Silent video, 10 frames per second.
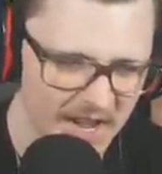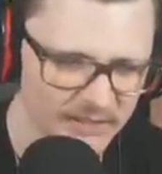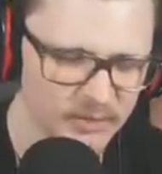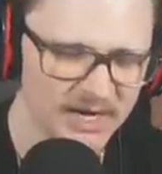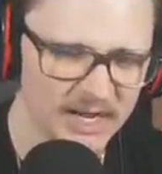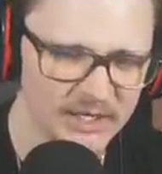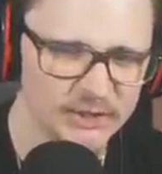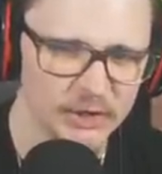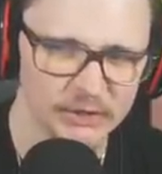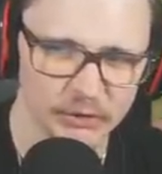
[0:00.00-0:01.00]
Here's what I got to
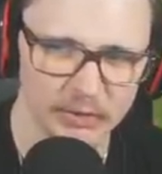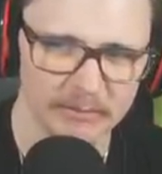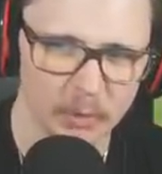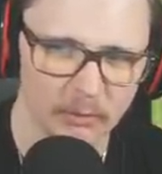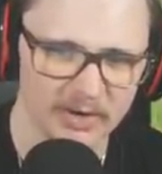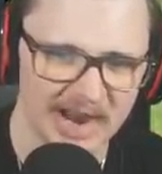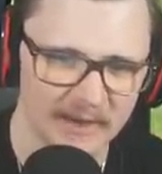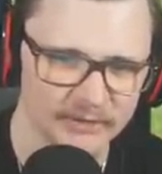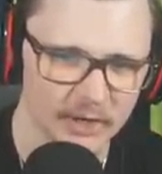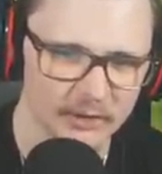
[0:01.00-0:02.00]
start doing more with Kyle
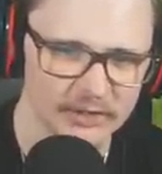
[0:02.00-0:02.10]
Tucker and